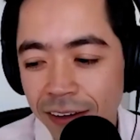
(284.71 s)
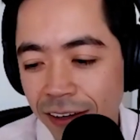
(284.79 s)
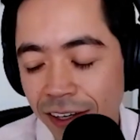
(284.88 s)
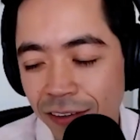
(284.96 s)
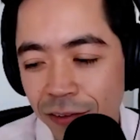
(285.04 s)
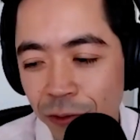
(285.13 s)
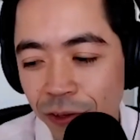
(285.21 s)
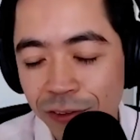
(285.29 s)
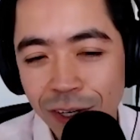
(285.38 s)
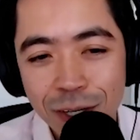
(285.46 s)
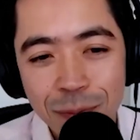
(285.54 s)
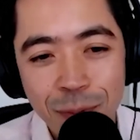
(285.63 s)
And so the
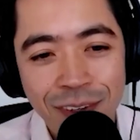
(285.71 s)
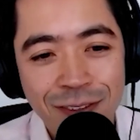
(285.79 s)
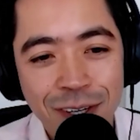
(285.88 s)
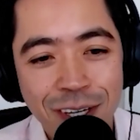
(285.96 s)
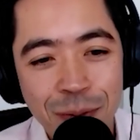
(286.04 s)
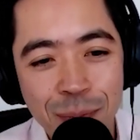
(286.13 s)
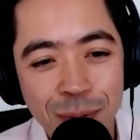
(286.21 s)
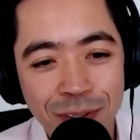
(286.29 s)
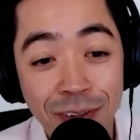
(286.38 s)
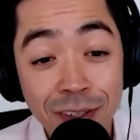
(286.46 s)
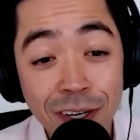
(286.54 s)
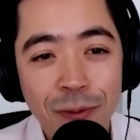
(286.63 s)
startup was trying to build
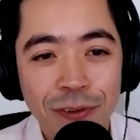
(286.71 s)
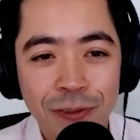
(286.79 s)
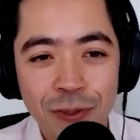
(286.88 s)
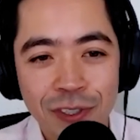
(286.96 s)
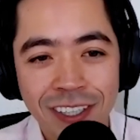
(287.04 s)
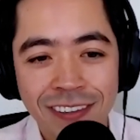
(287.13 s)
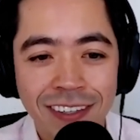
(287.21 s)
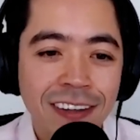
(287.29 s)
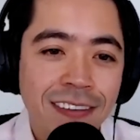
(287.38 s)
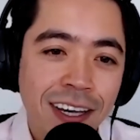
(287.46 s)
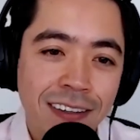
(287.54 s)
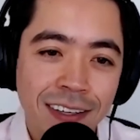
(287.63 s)
a software solution that did
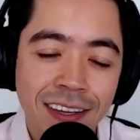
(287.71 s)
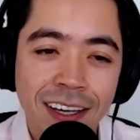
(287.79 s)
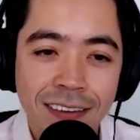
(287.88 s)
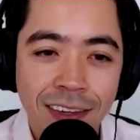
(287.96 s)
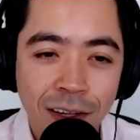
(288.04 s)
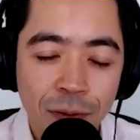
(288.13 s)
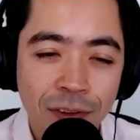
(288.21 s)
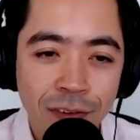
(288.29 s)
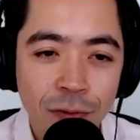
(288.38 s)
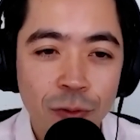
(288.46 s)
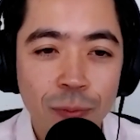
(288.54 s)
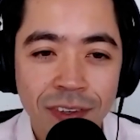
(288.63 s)
exactly that
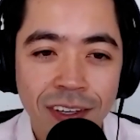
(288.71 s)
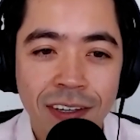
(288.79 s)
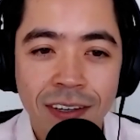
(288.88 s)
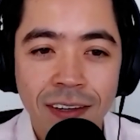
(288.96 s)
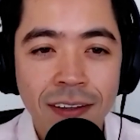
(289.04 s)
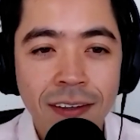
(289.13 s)
zoomed in